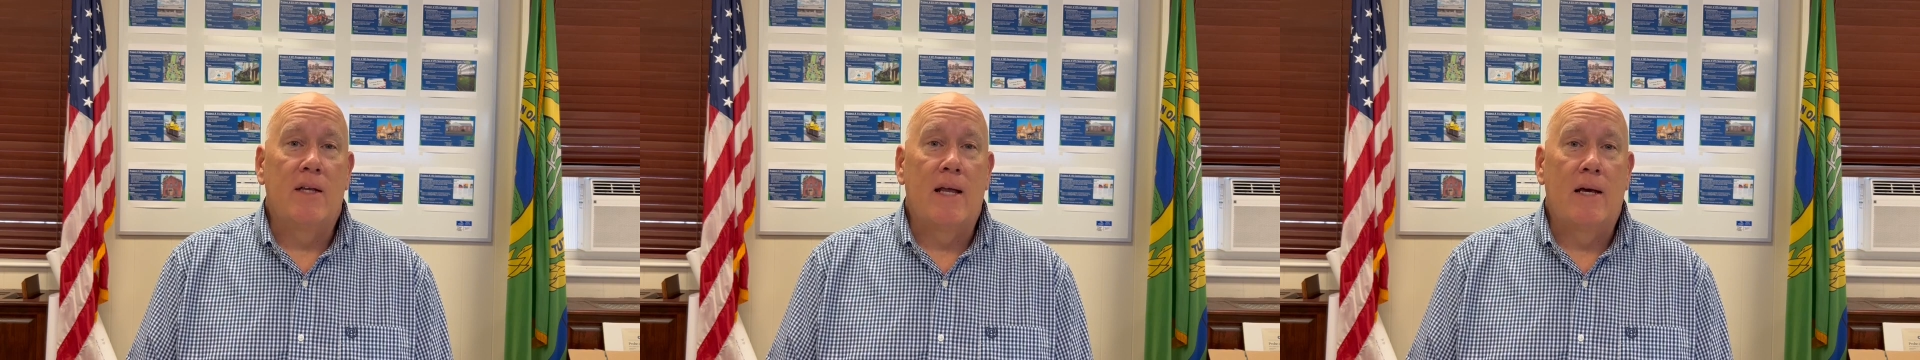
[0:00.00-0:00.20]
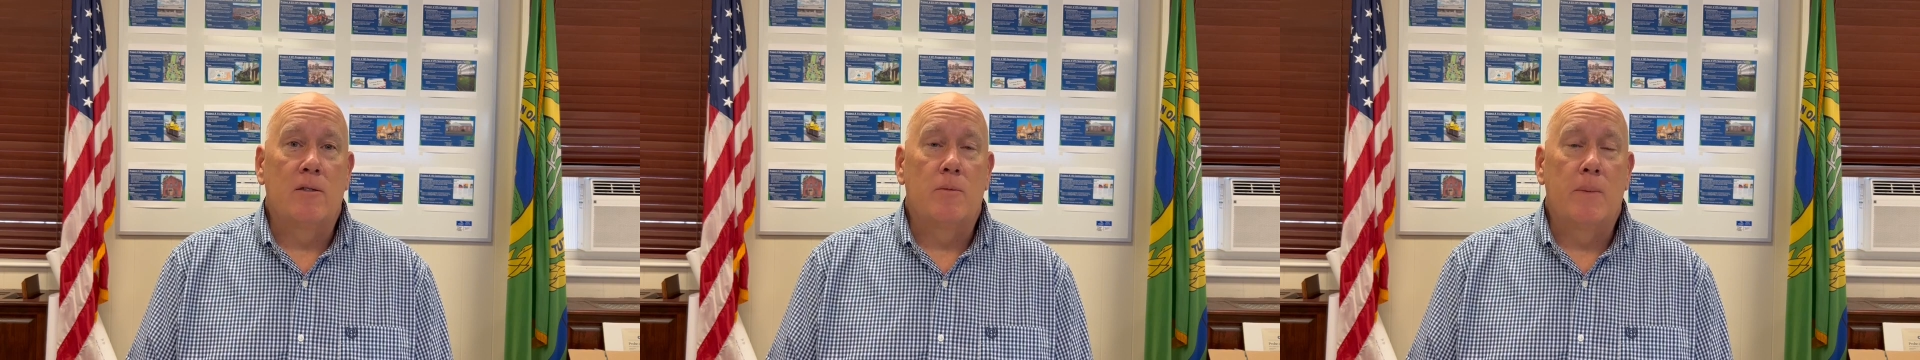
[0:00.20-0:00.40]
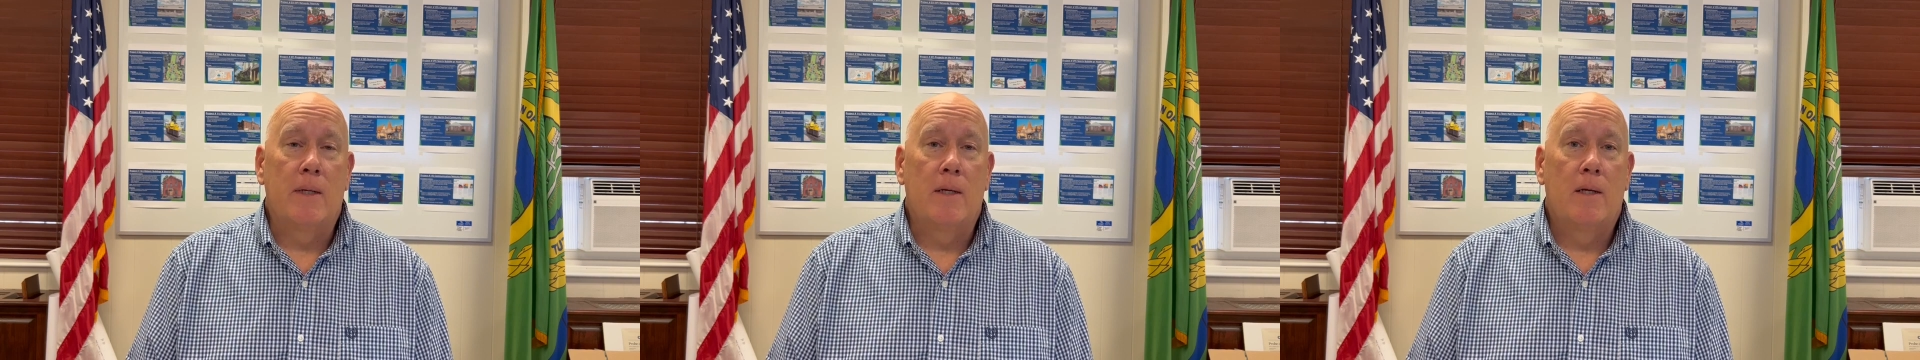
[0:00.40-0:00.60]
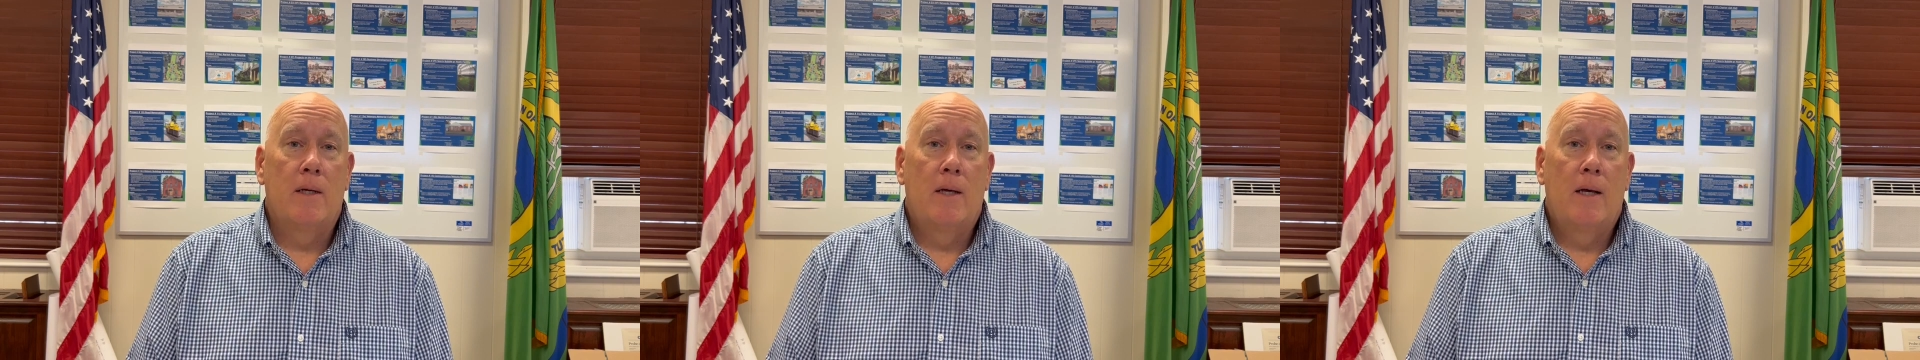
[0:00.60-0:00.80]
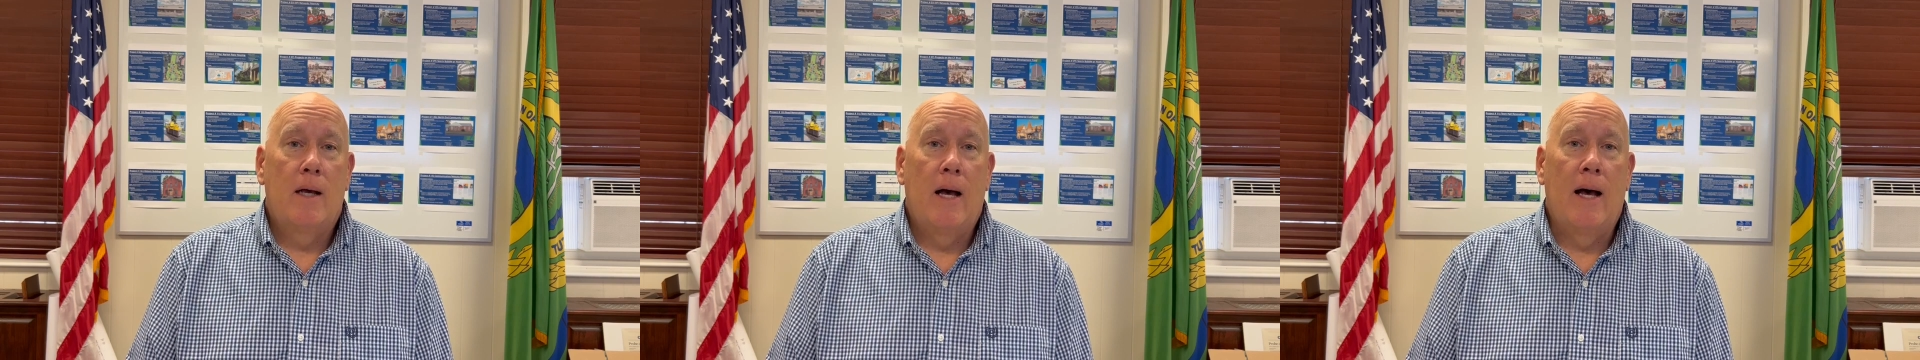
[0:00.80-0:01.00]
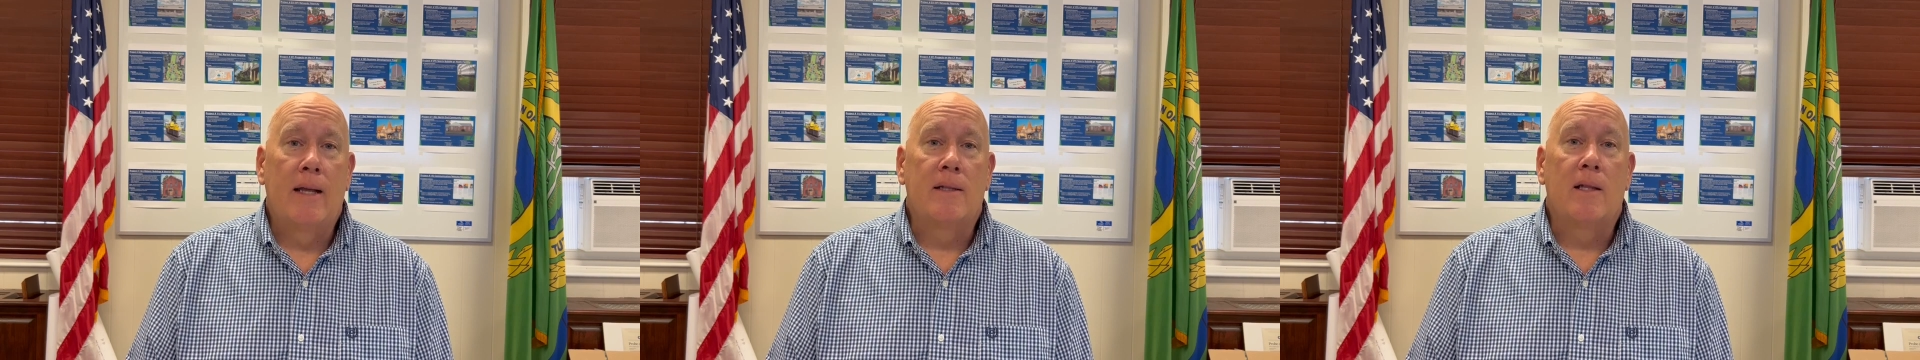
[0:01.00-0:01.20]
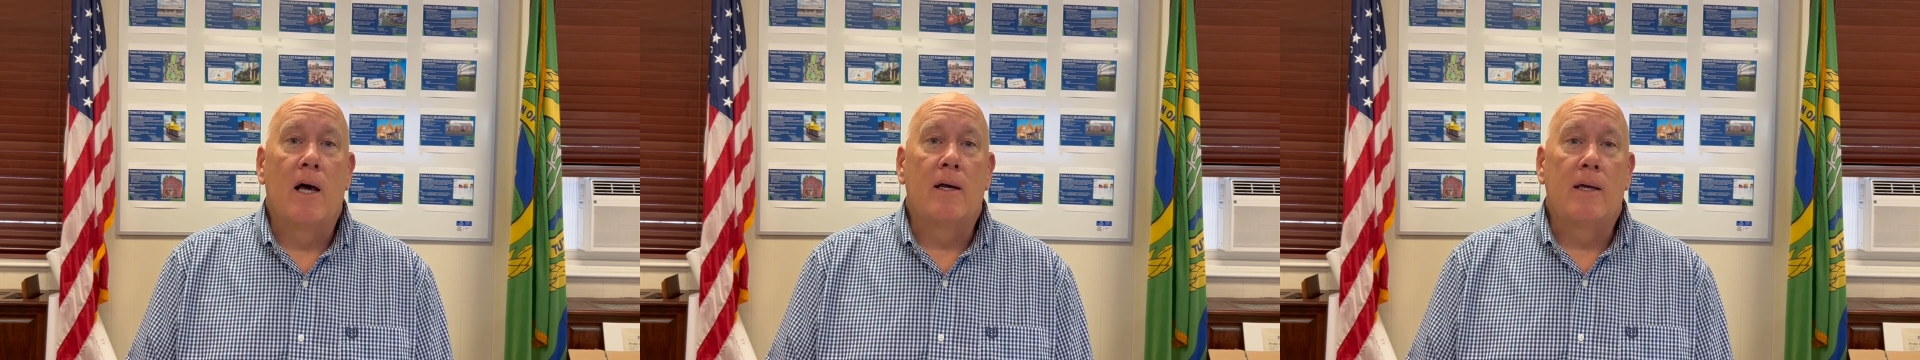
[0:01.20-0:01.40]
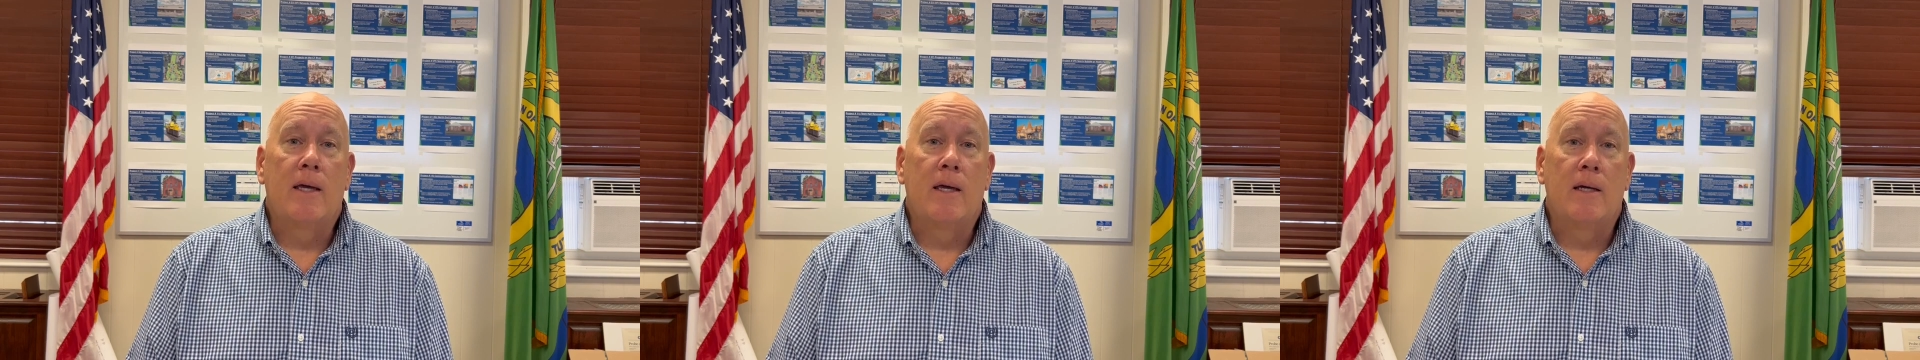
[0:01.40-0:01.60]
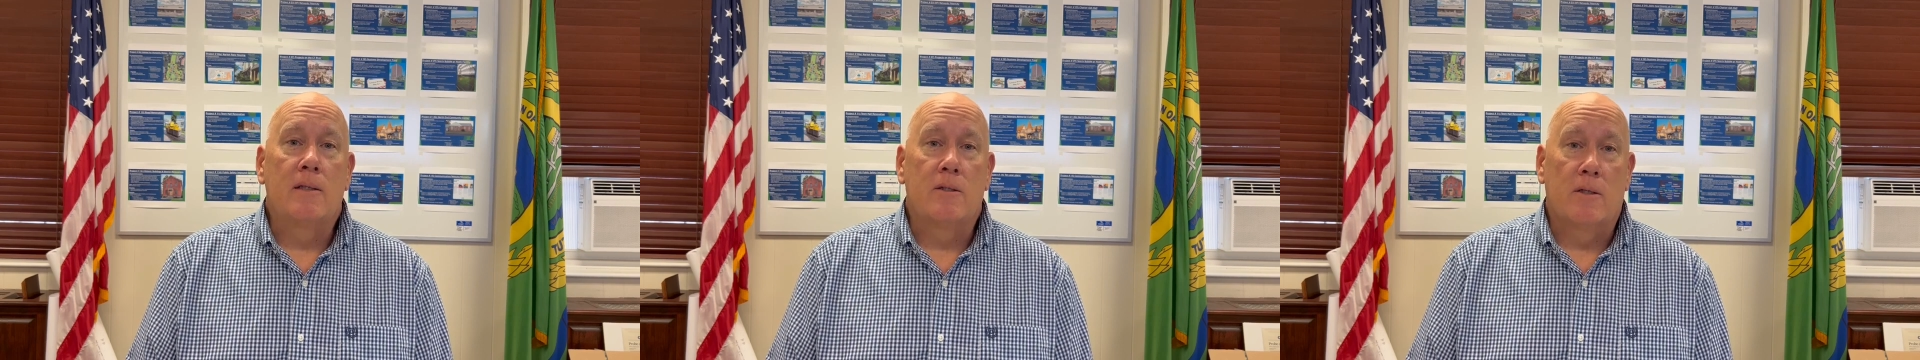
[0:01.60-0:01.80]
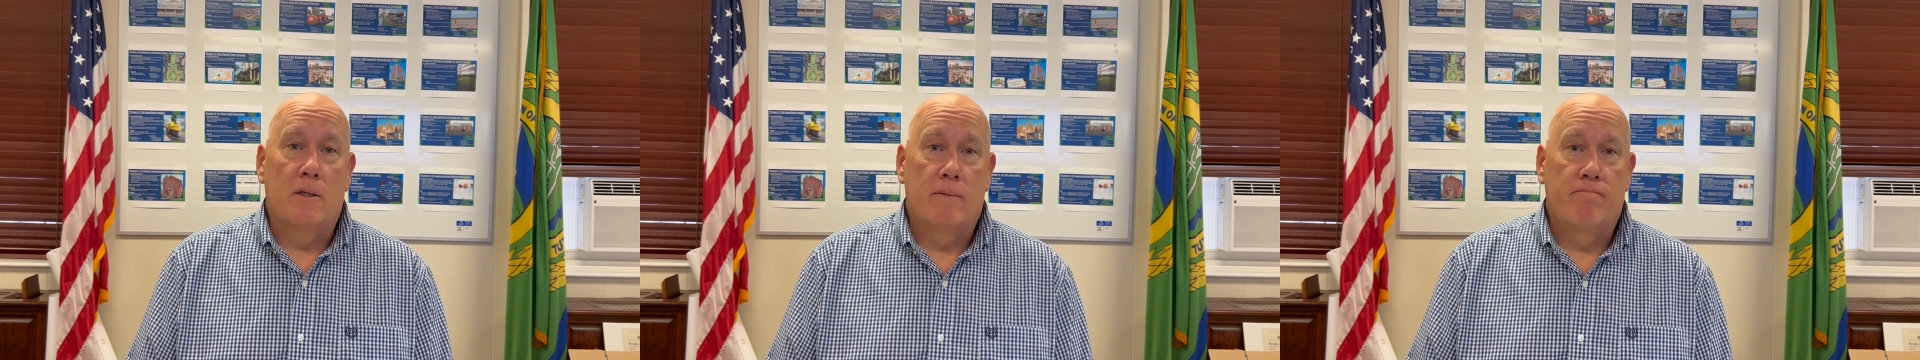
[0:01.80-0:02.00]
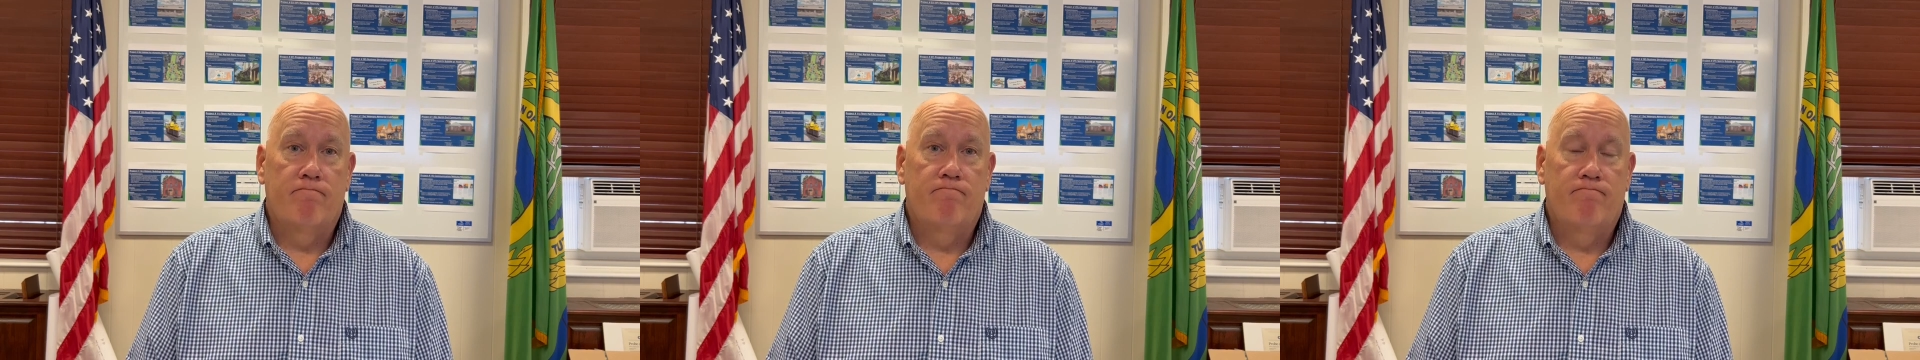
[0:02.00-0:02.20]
announcement on lung cancer.